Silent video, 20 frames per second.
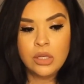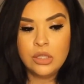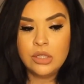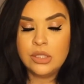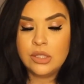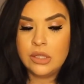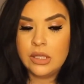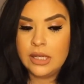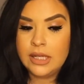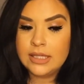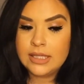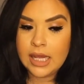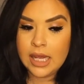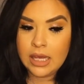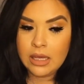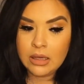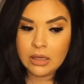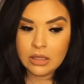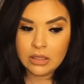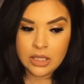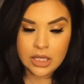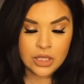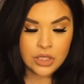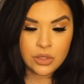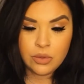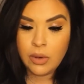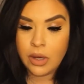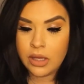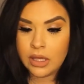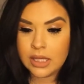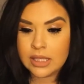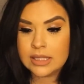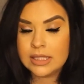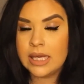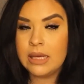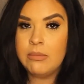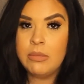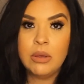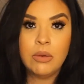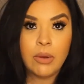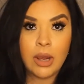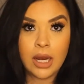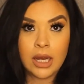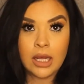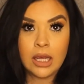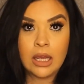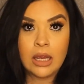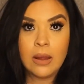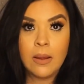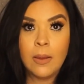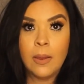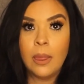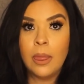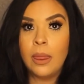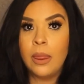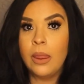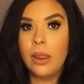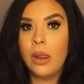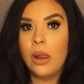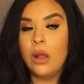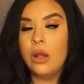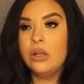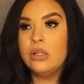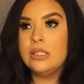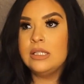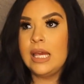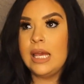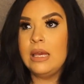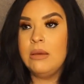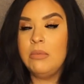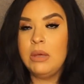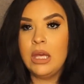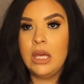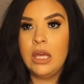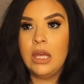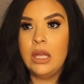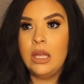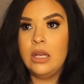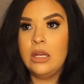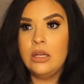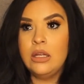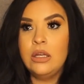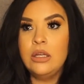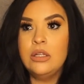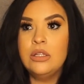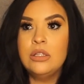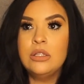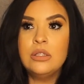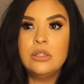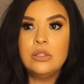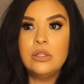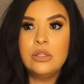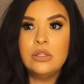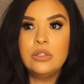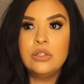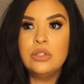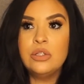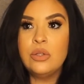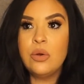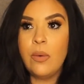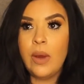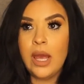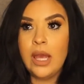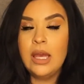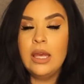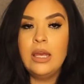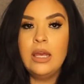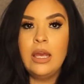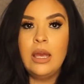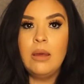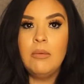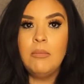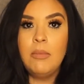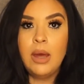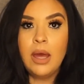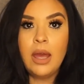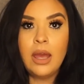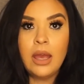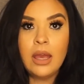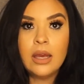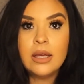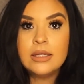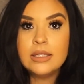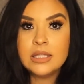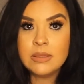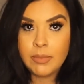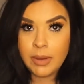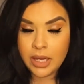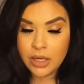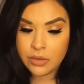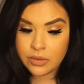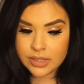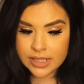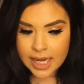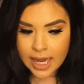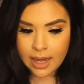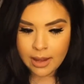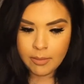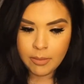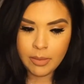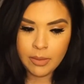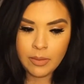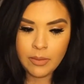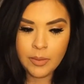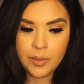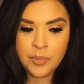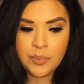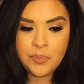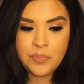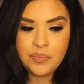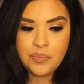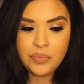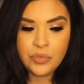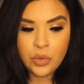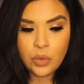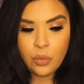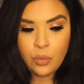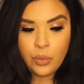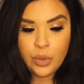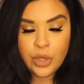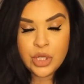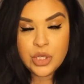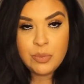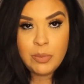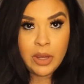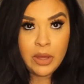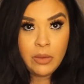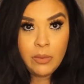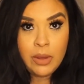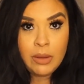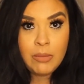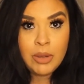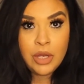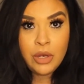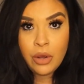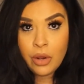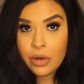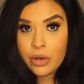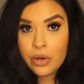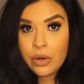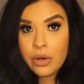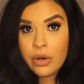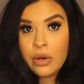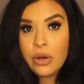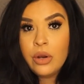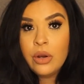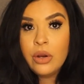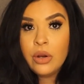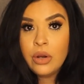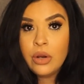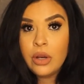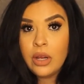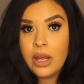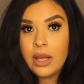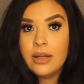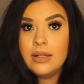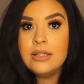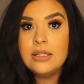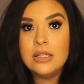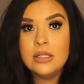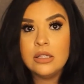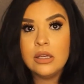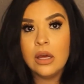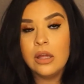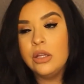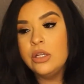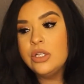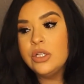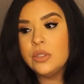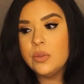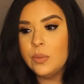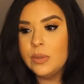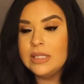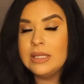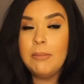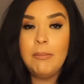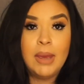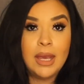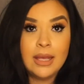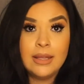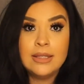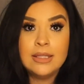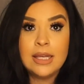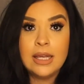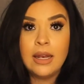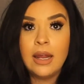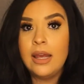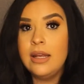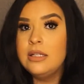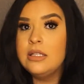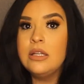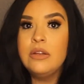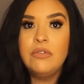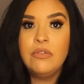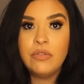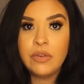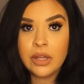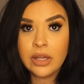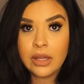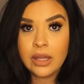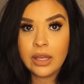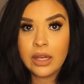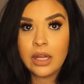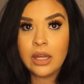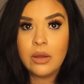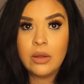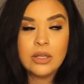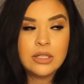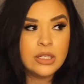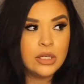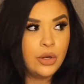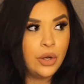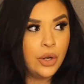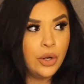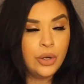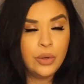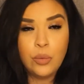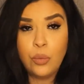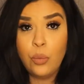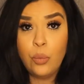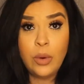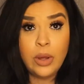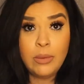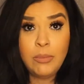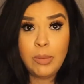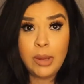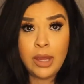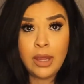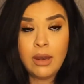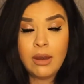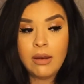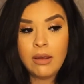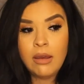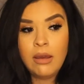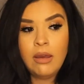So they do all this, get me ready, take me in so I can get my spinal tap, which, by the way, my doctor anesthesiologist was amazing. I didn't feel it. It didn't hurt one bit.